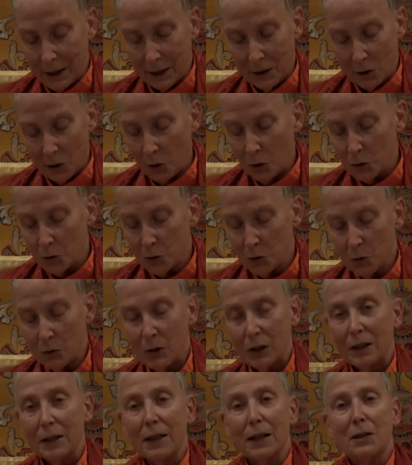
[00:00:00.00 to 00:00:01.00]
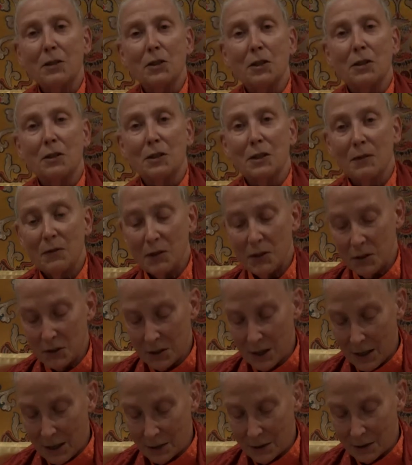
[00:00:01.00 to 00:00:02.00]
and also the legends of the
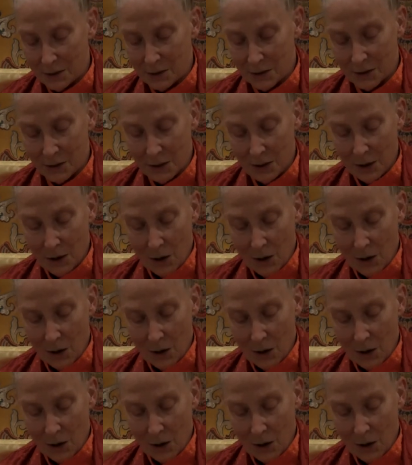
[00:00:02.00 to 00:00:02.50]
saints,